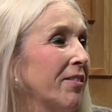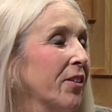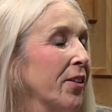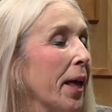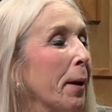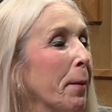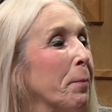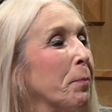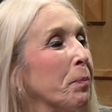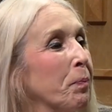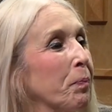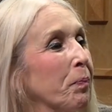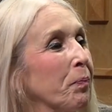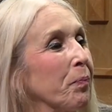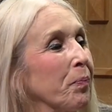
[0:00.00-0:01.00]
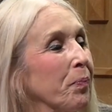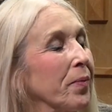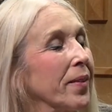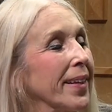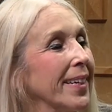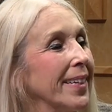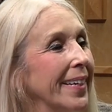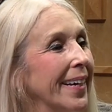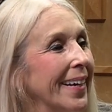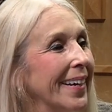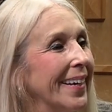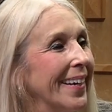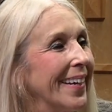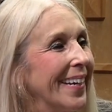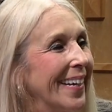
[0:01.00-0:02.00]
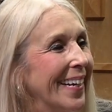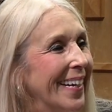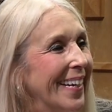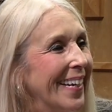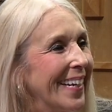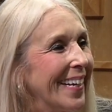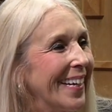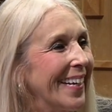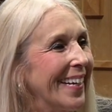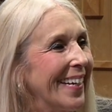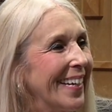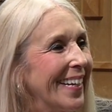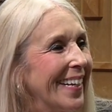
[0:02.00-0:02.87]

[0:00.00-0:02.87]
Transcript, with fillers: I that. have to understand that that's yeah. still going to happen, even